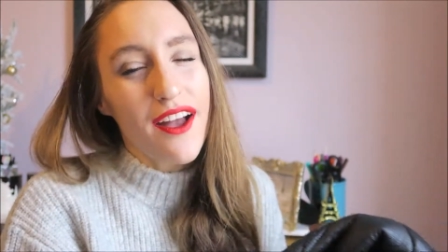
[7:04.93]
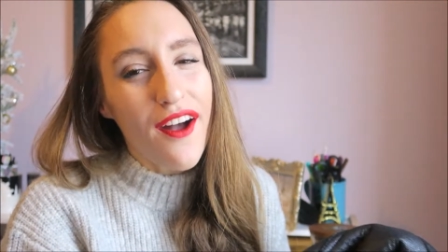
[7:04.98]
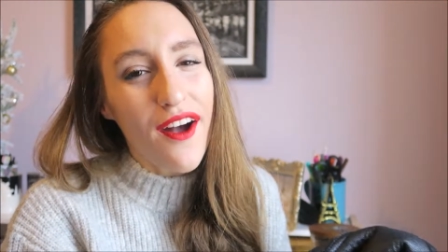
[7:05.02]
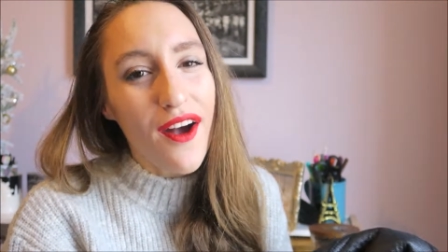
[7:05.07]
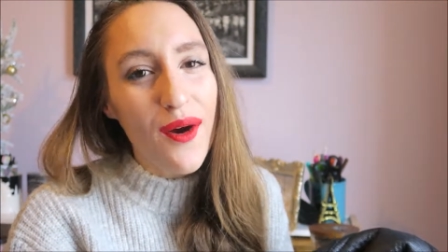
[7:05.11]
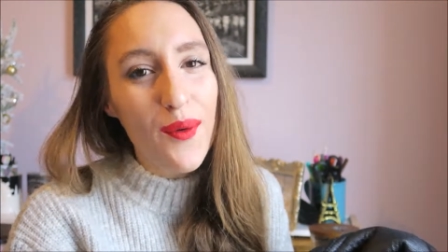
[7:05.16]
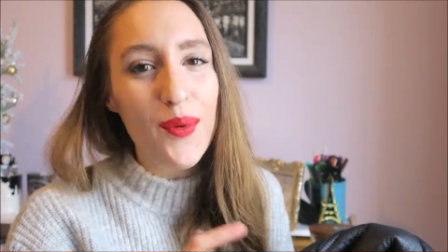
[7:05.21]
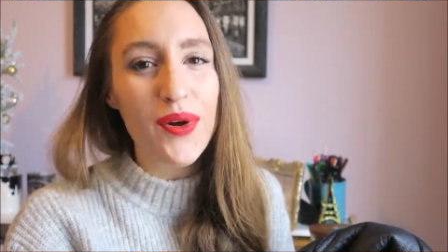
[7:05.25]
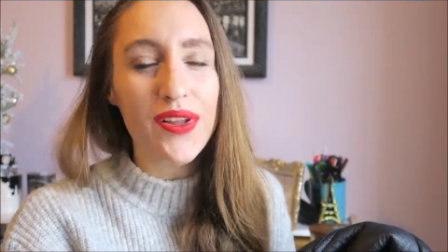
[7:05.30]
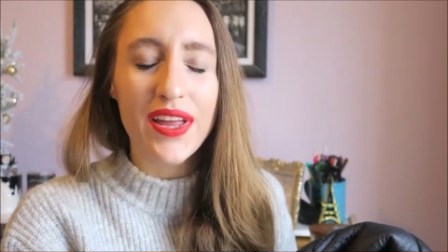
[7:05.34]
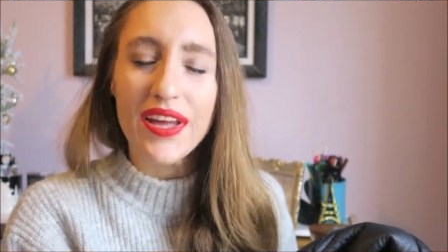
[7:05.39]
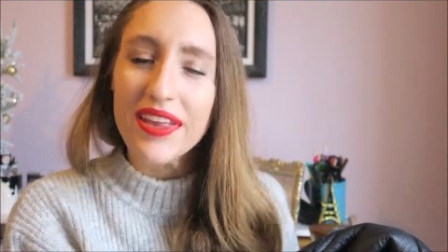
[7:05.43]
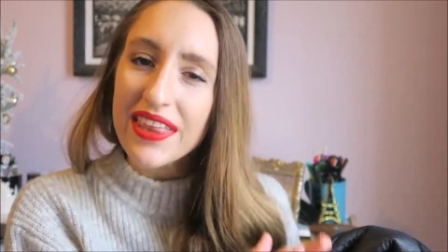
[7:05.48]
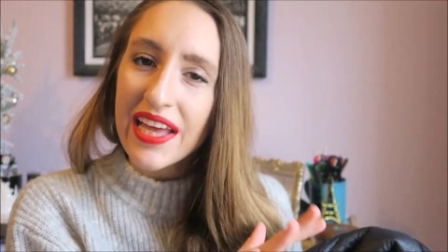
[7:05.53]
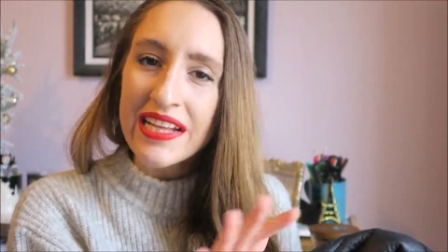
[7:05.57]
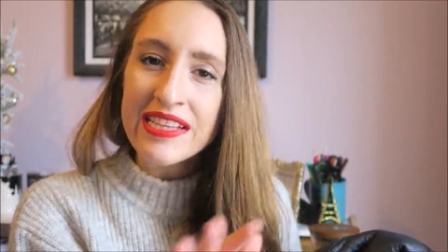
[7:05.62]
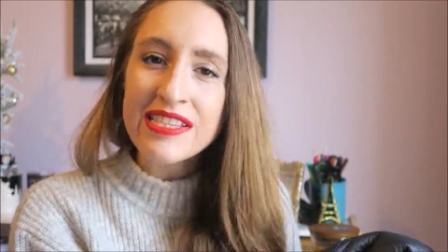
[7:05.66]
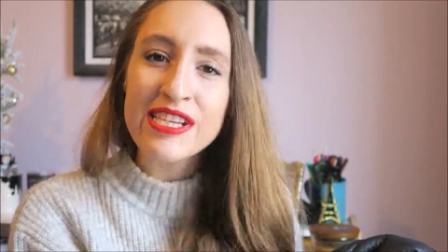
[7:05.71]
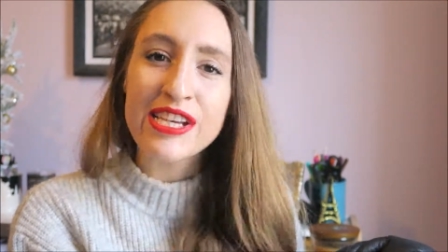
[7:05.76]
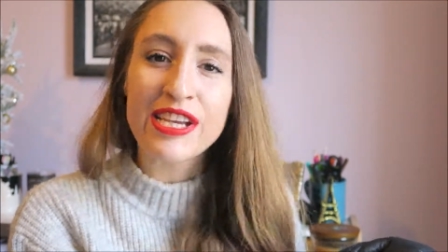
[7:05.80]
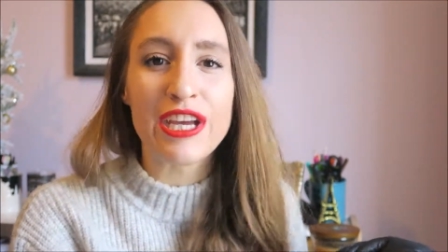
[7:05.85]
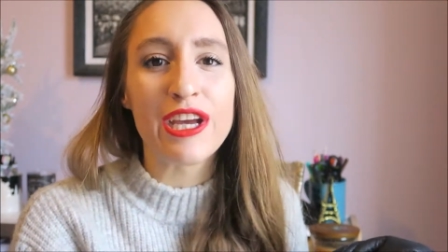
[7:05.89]
oh well, like
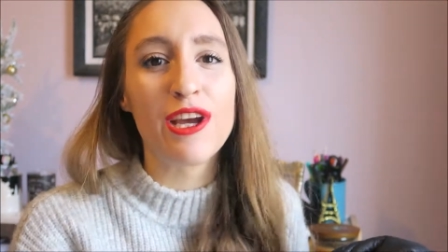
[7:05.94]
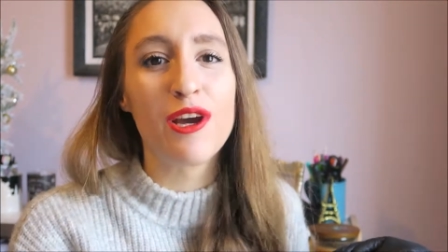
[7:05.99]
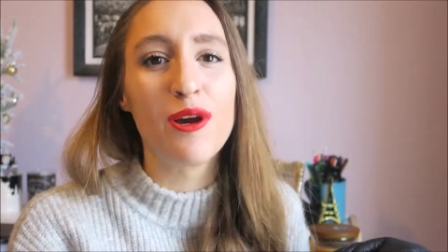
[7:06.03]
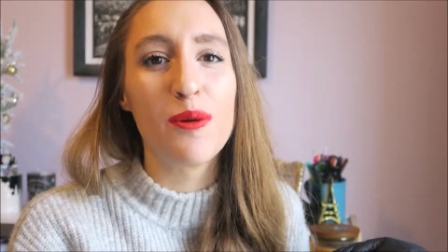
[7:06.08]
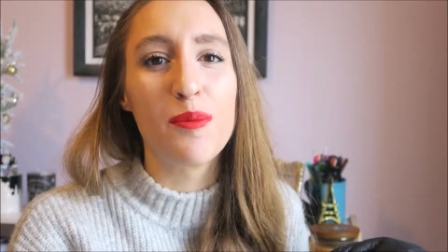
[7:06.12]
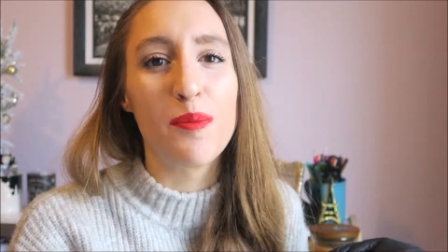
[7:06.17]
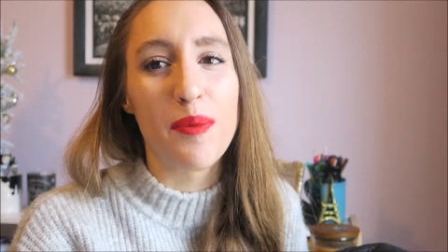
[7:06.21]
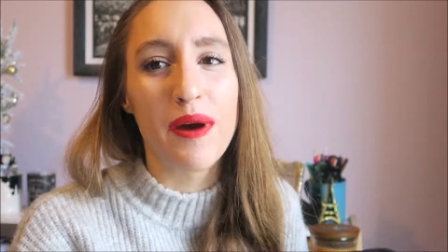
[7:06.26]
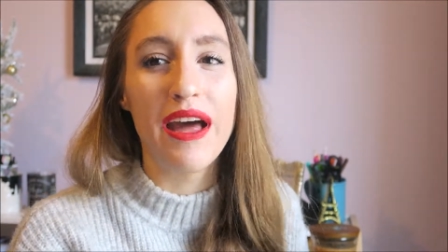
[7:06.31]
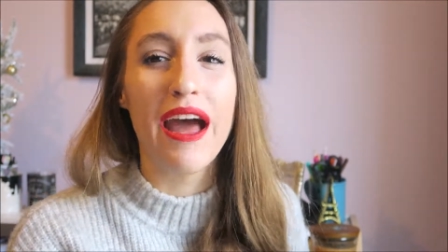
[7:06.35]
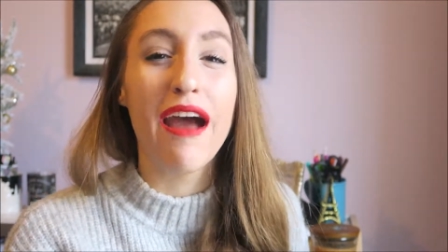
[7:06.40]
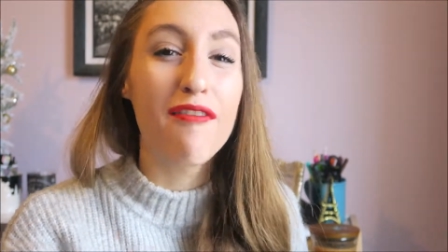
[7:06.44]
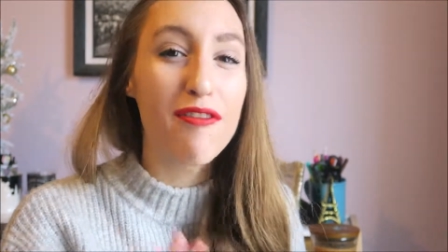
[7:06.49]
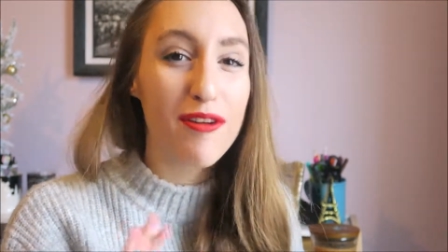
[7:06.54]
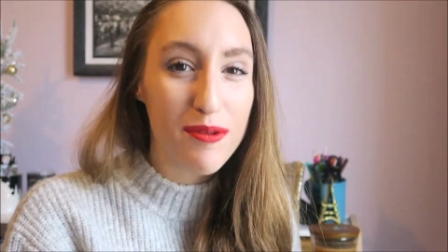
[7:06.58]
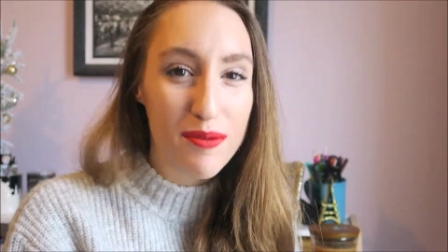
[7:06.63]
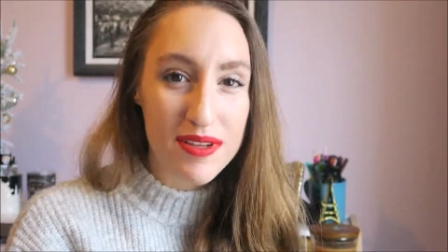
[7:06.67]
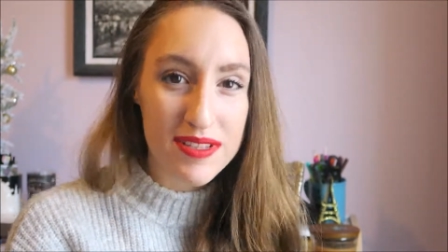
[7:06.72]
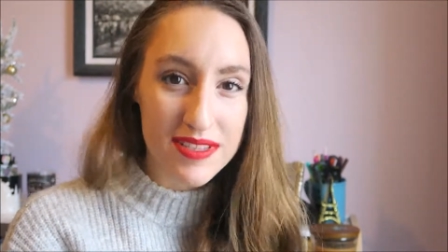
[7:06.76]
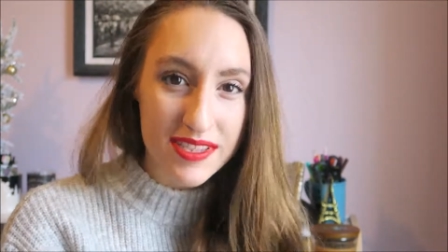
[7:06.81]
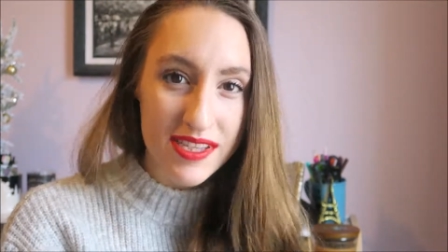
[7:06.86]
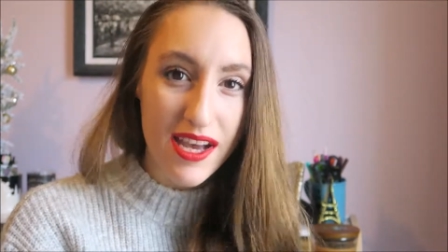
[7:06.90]
that's cute, but
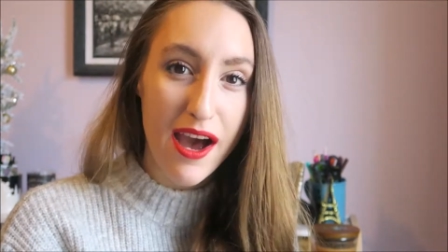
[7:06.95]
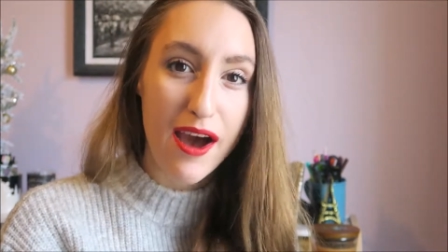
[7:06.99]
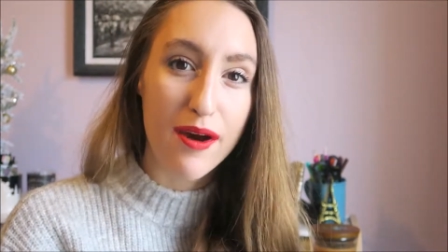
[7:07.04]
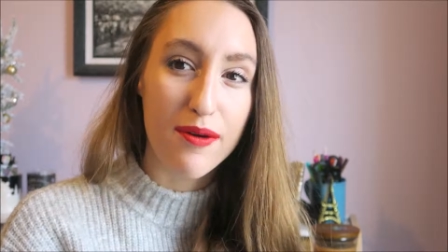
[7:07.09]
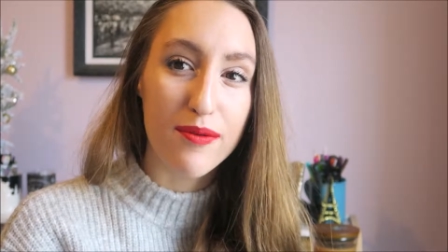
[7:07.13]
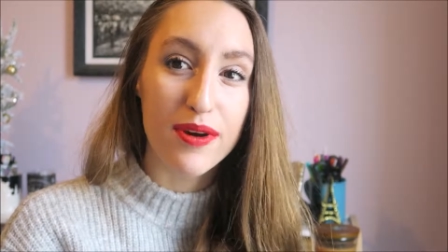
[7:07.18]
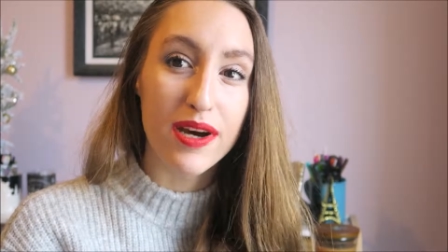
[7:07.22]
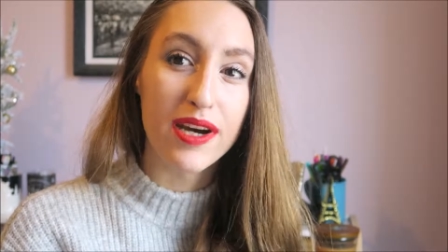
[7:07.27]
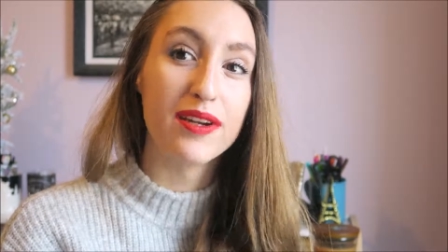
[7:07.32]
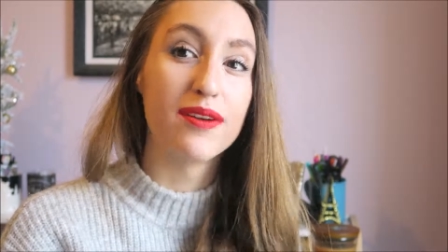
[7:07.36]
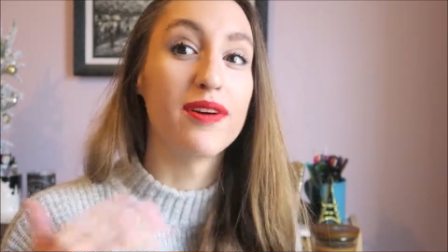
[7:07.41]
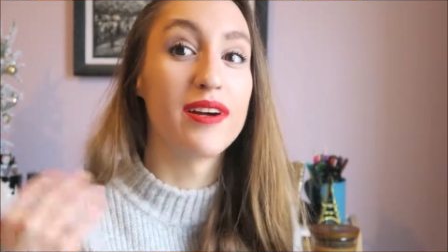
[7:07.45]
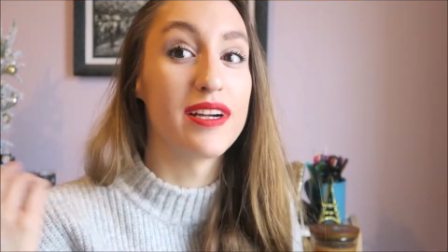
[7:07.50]
everyone's got one,